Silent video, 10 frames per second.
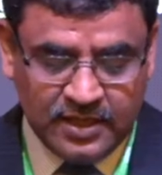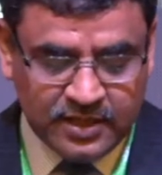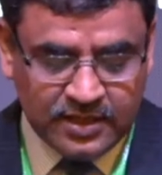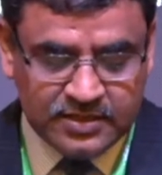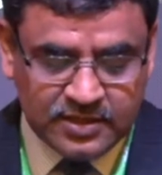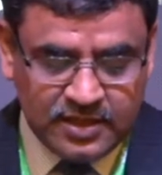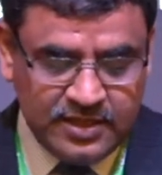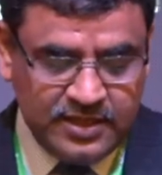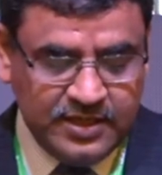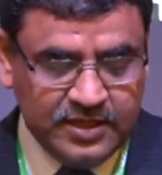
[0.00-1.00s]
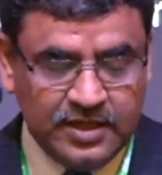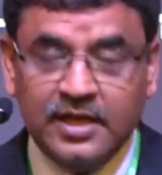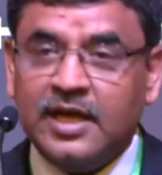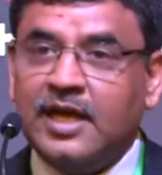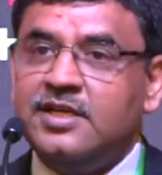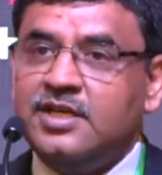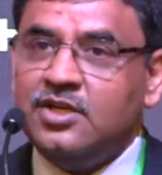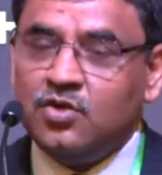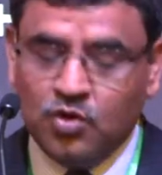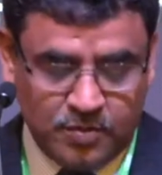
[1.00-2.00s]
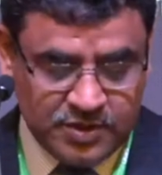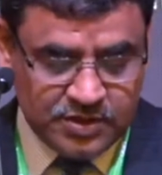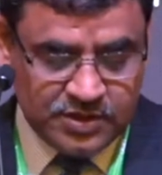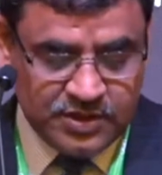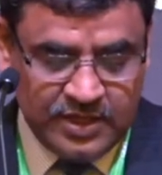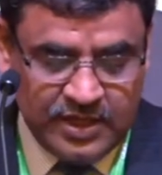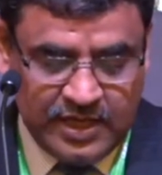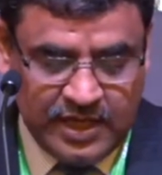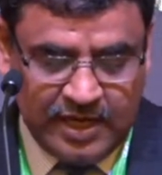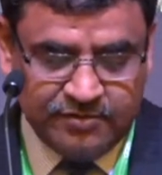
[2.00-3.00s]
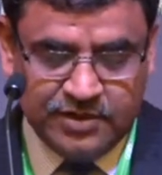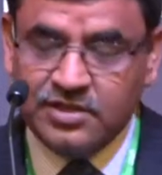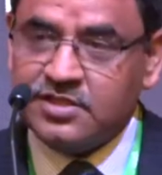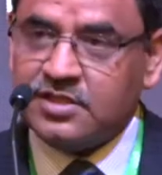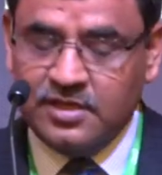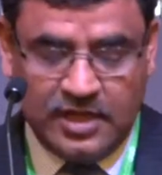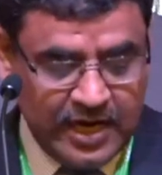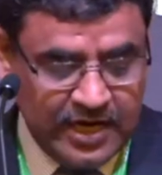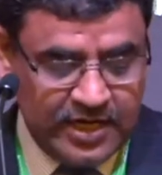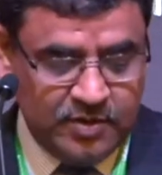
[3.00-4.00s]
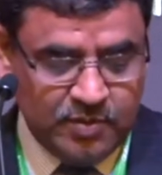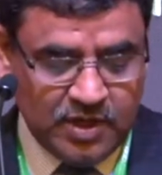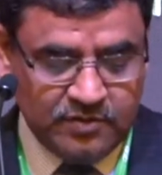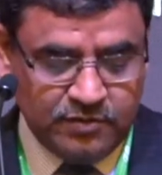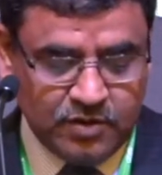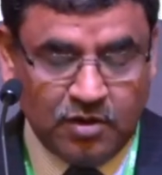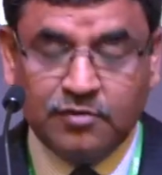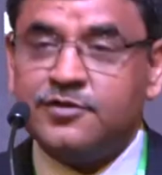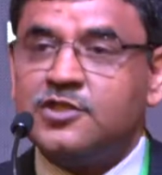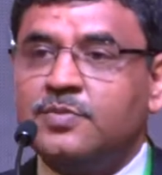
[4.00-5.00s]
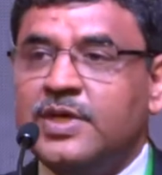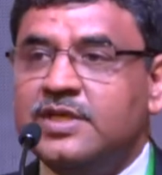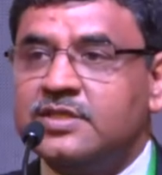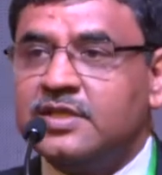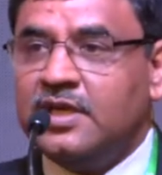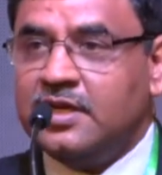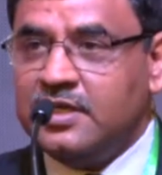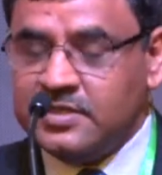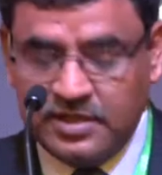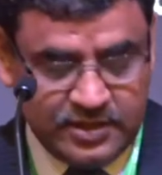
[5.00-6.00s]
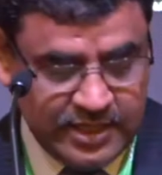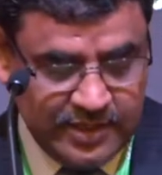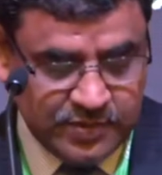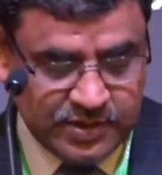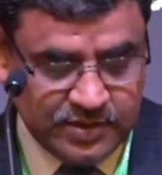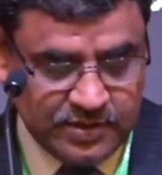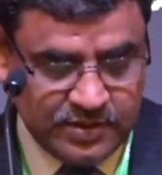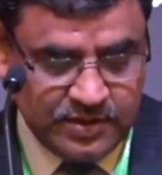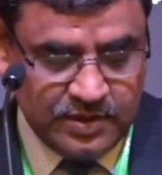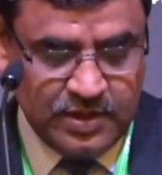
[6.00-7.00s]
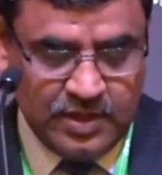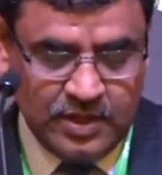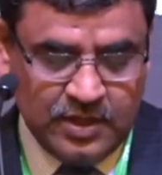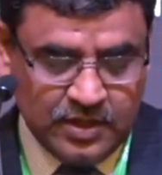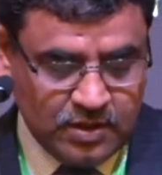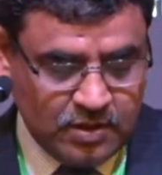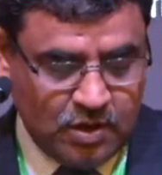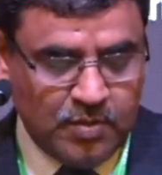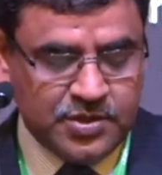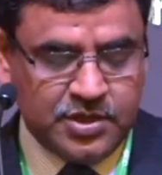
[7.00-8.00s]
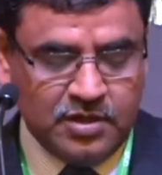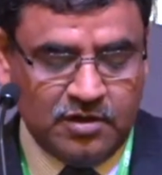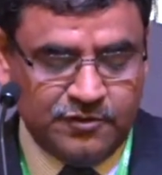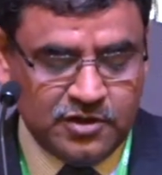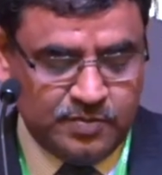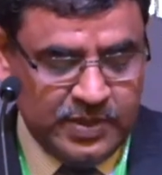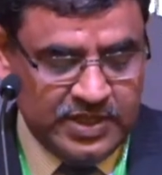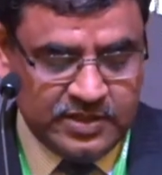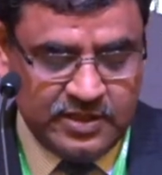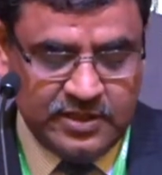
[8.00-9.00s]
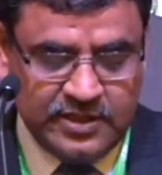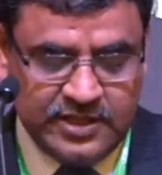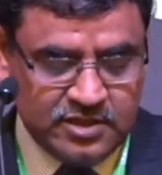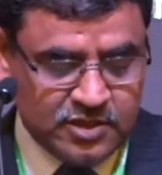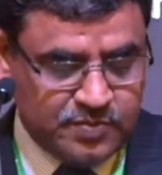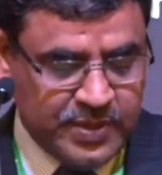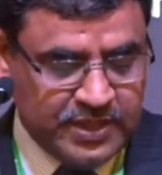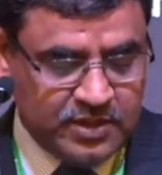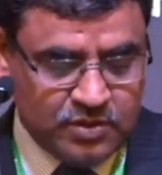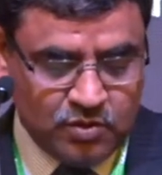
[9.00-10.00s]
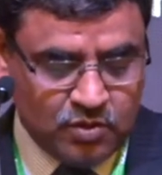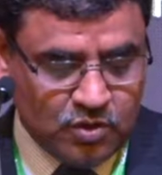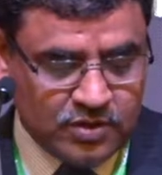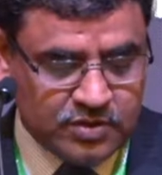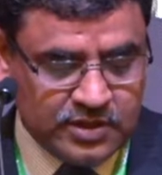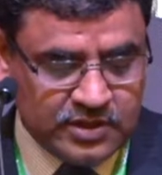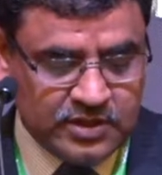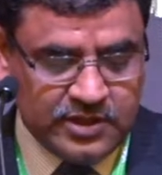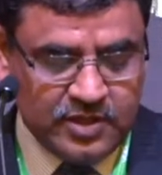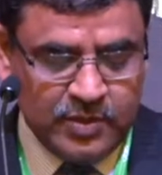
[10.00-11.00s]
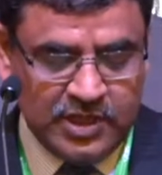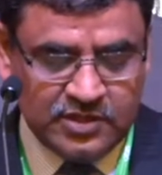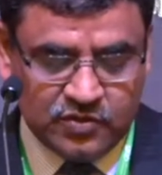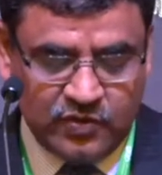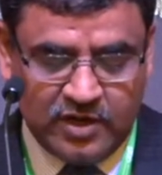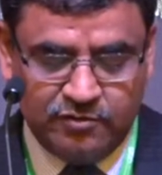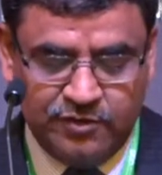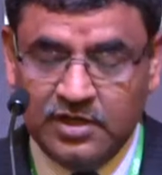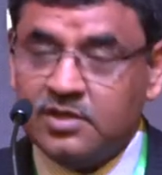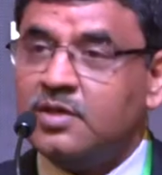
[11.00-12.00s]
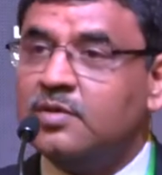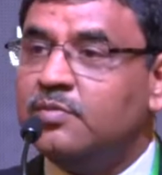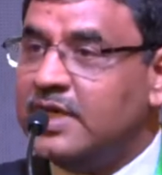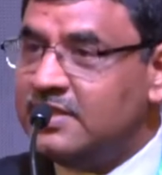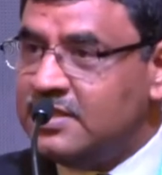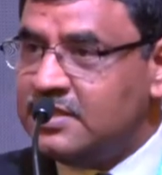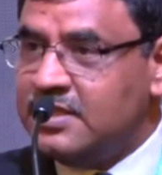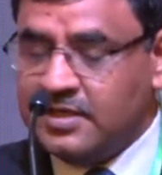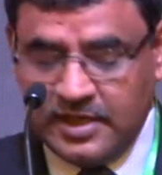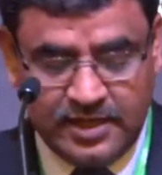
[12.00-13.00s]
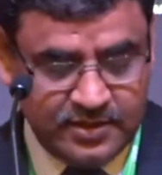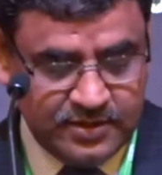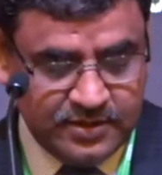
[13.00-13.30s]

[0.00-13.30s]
consulting, and e-commerce have registered high demand for office space in recent times. Commercial office space in India is expected to cross 600 million square feet by this year end.